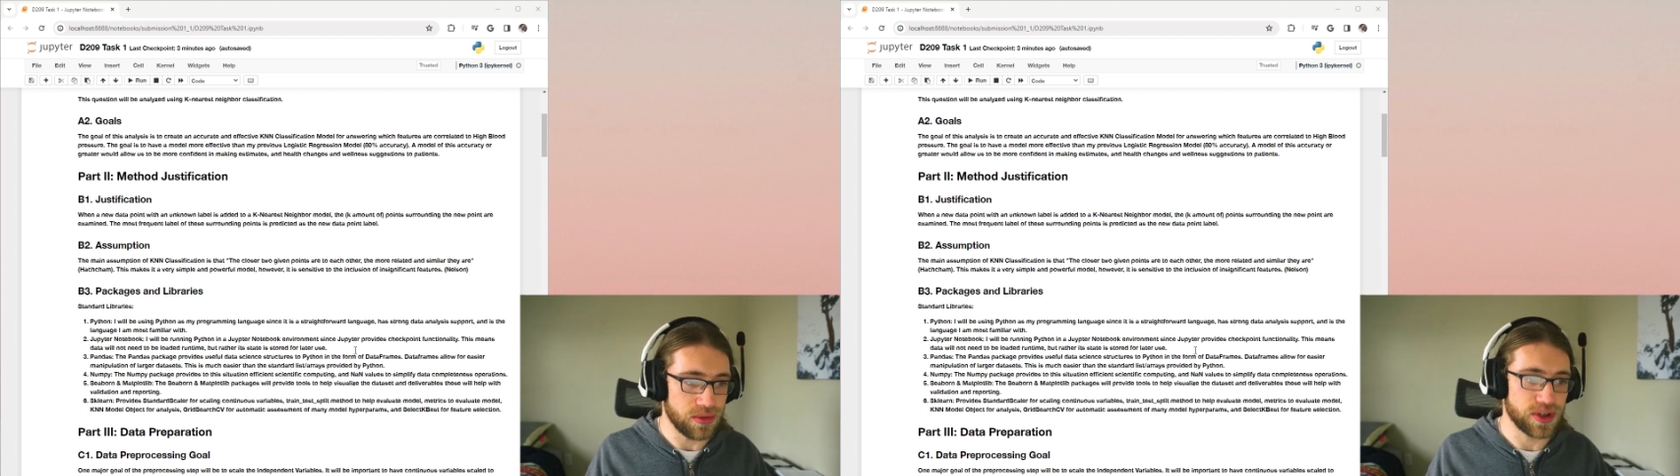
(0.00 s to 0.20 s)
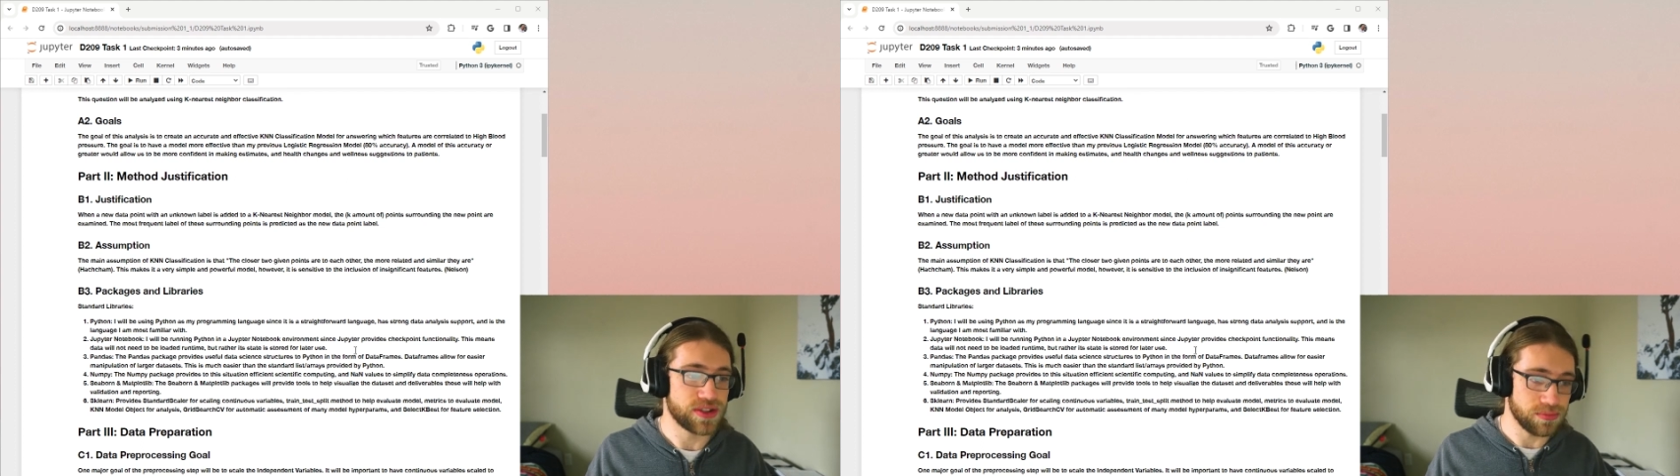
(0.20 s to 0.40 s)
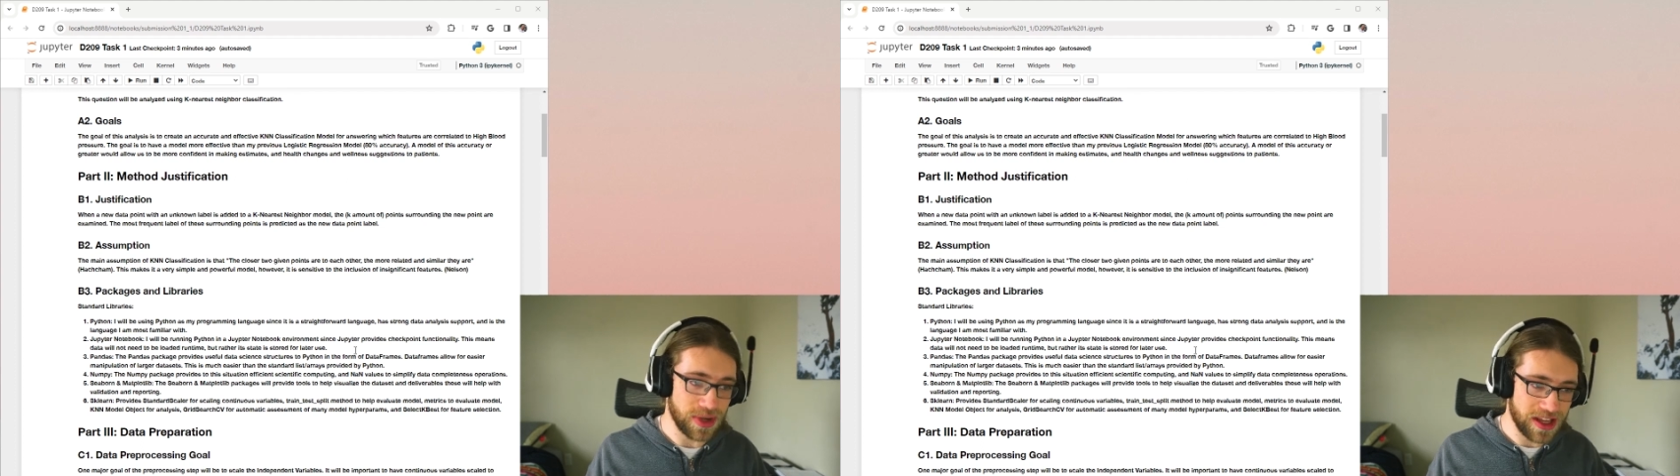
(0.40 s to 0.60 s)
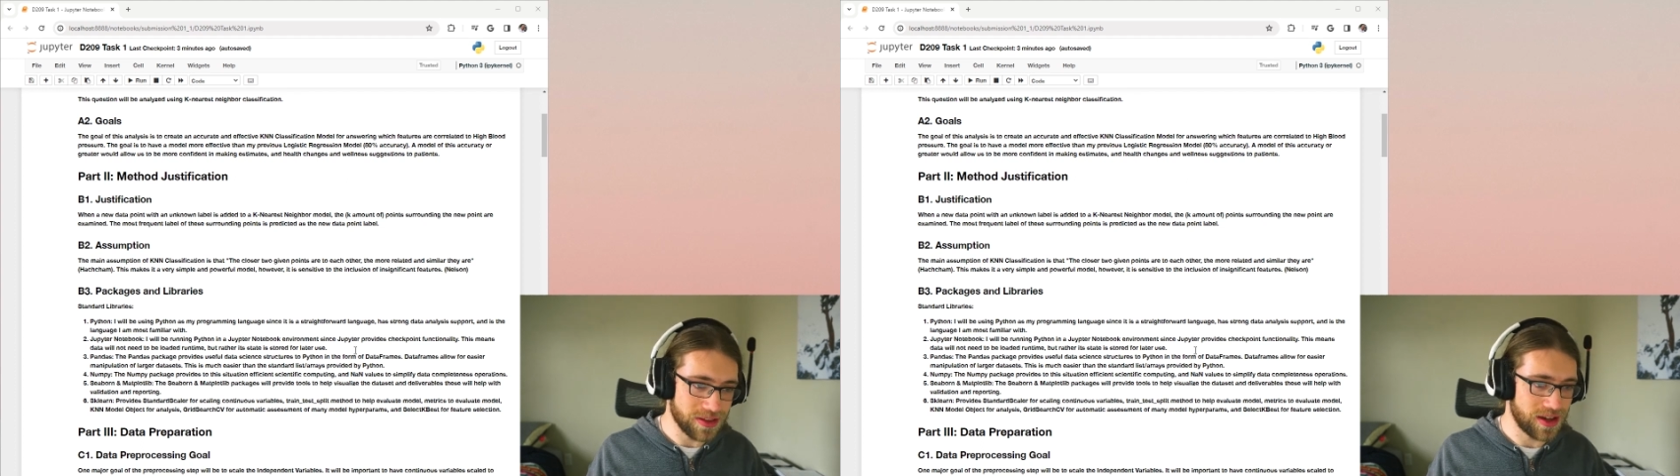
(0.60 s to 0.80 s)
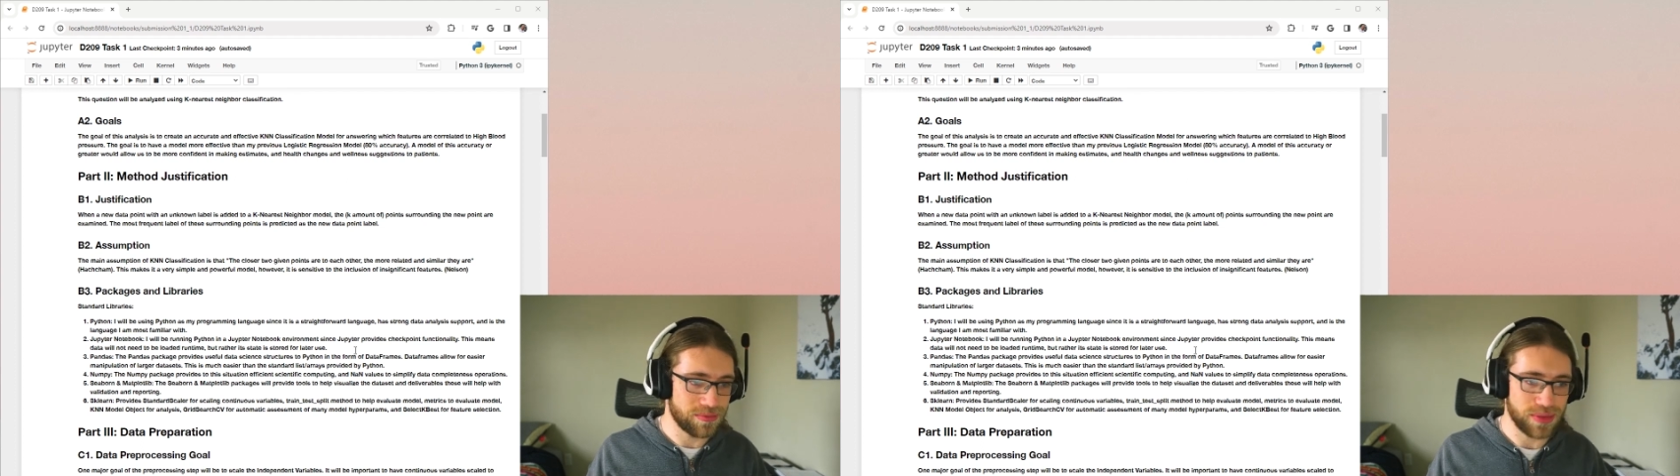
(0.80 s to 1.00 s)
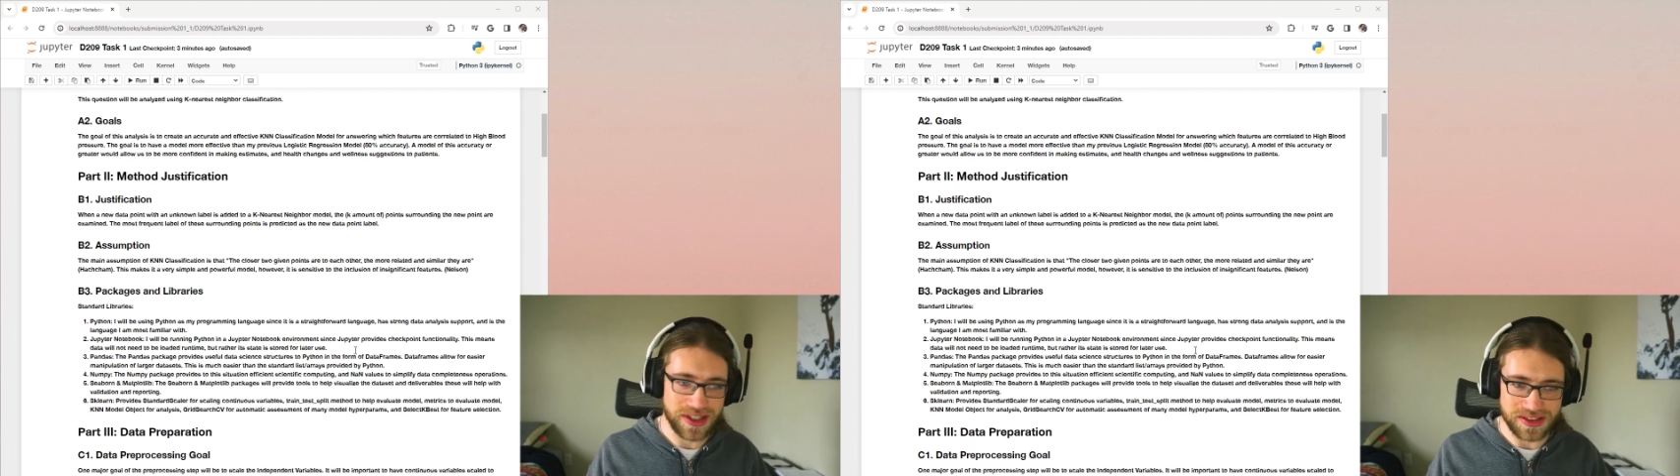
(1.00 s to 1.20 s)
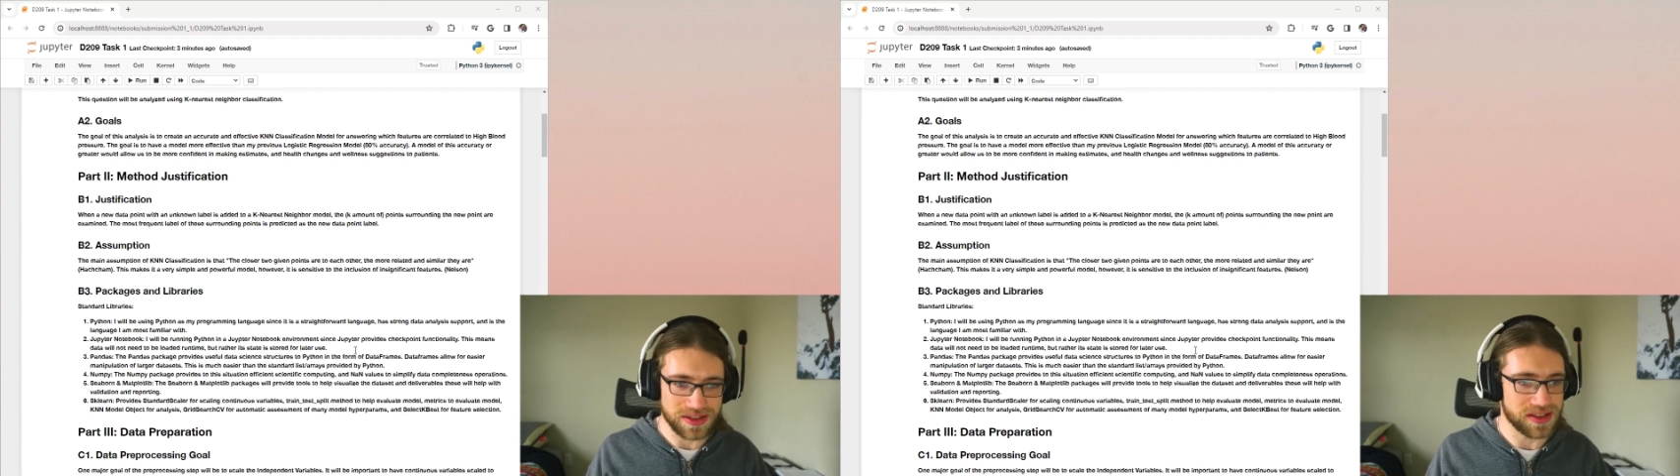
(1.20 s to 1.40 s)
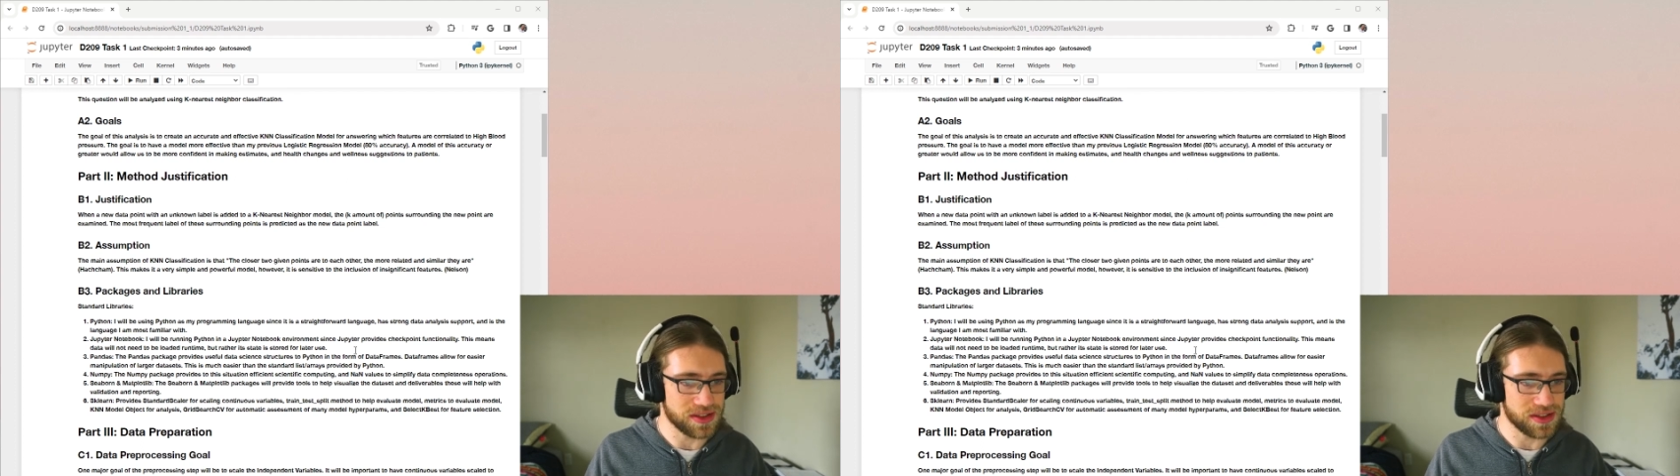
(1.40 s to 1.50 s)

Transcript: We're using Python because it's